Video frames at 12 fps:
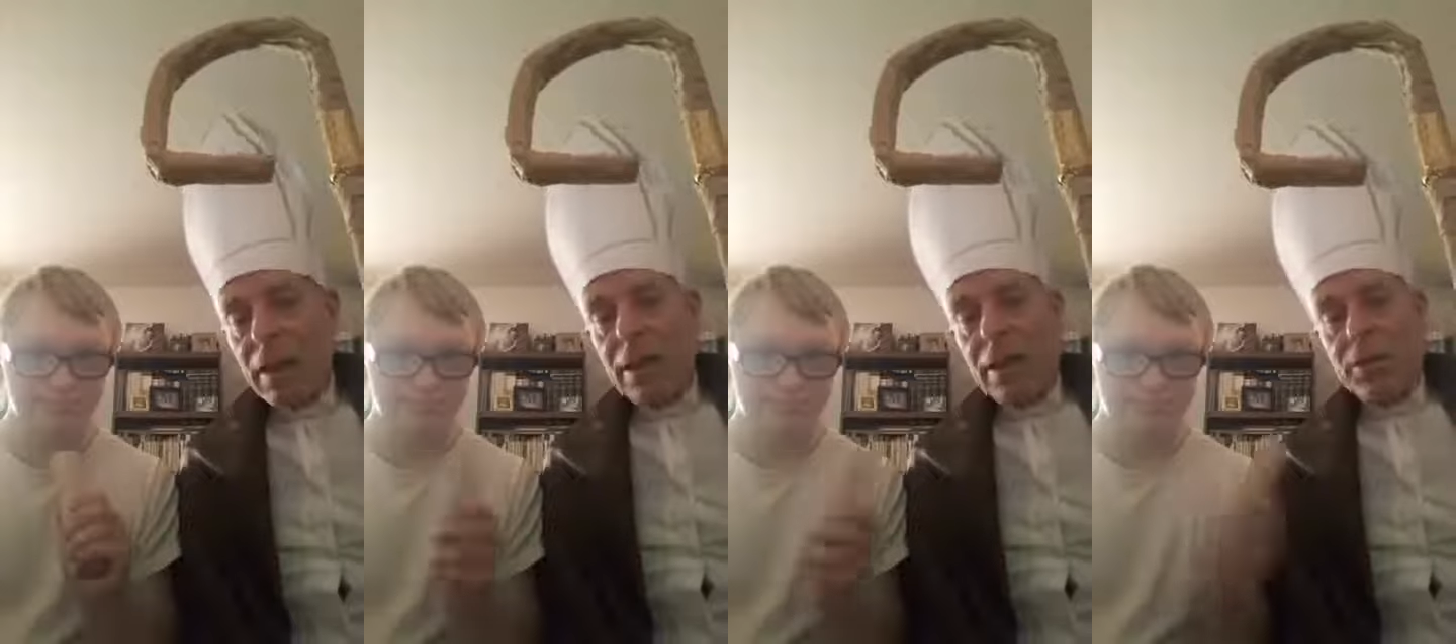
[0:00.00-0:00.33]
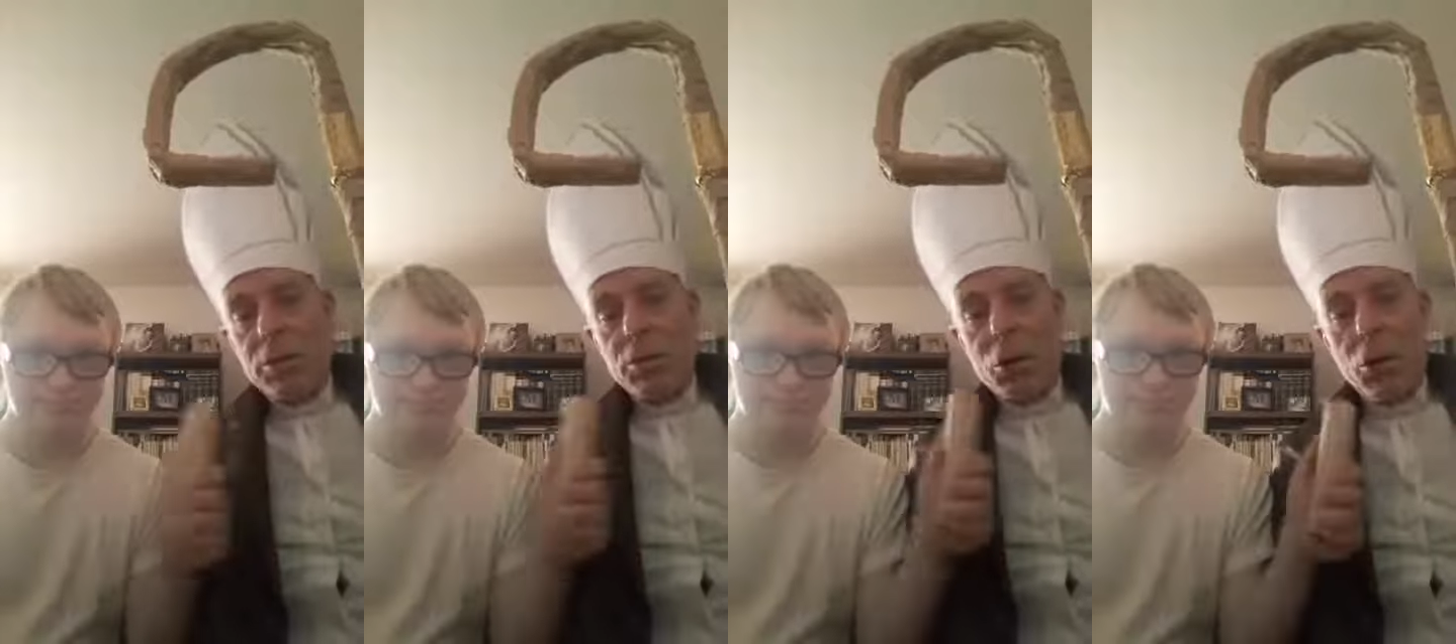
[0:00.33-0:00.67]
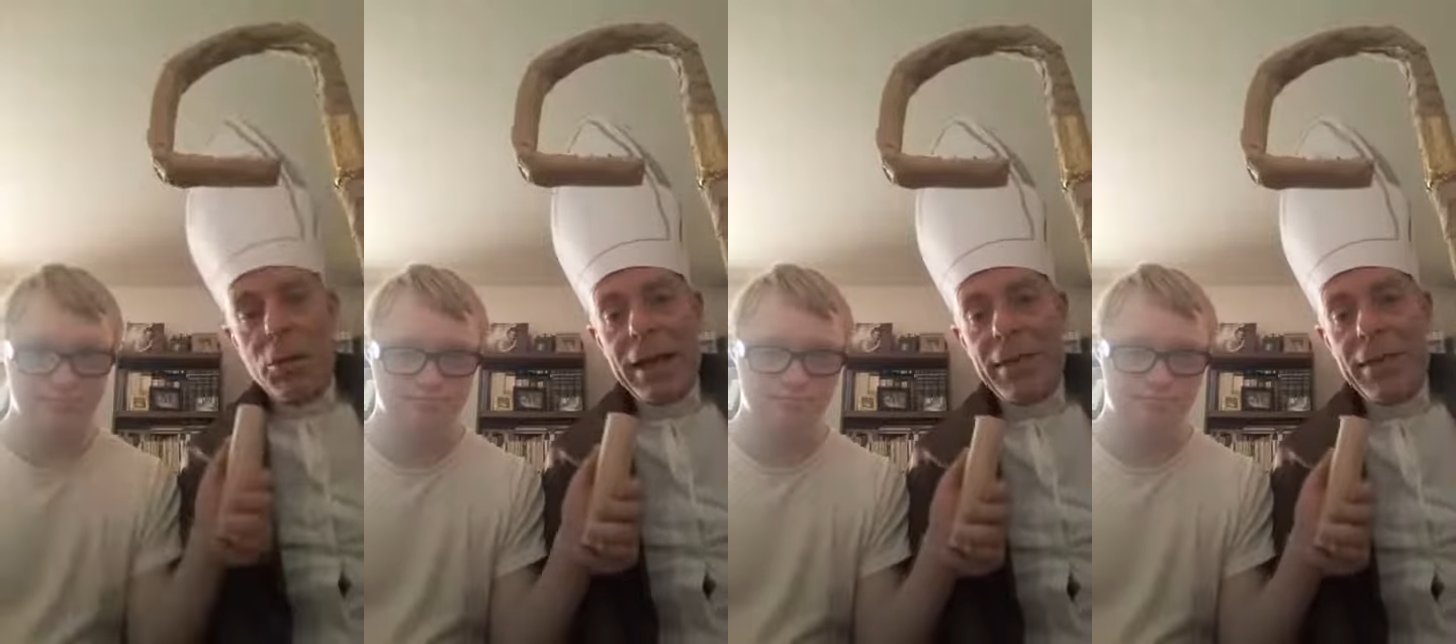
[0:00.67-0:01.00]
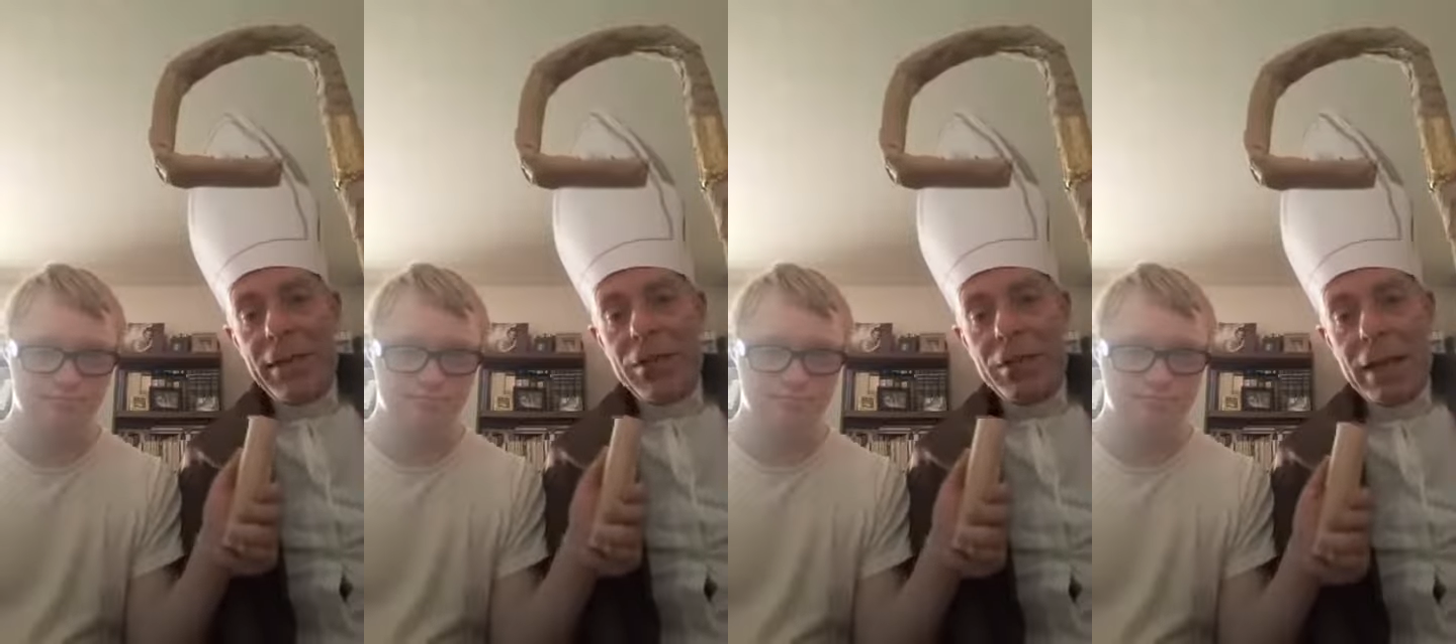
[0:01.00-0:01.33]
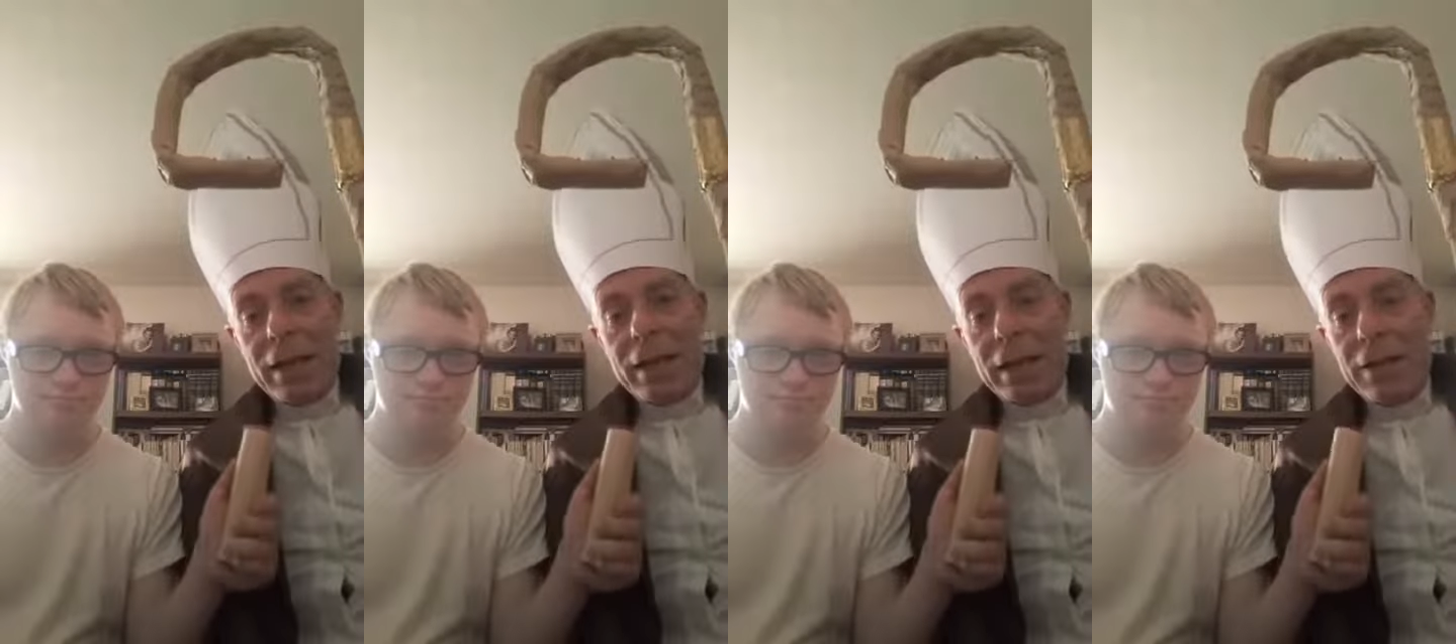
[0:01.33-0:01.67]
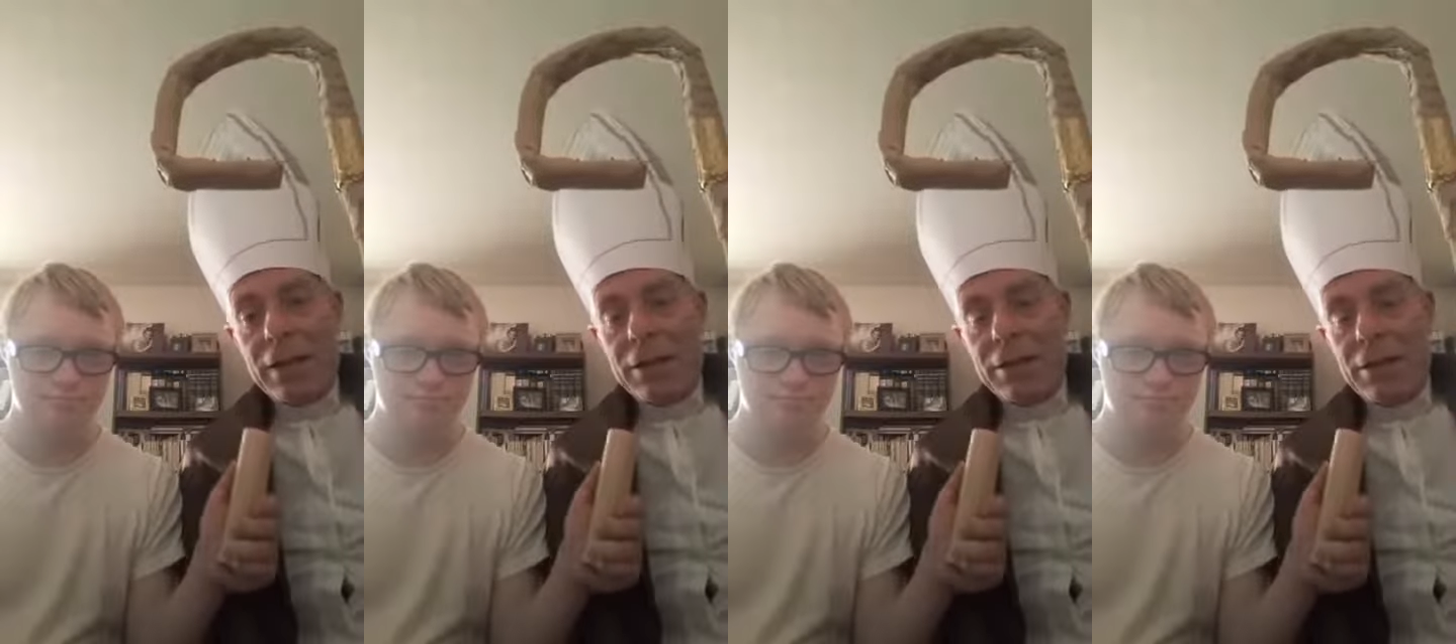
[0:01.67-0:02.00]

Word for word: to go and evangelize England.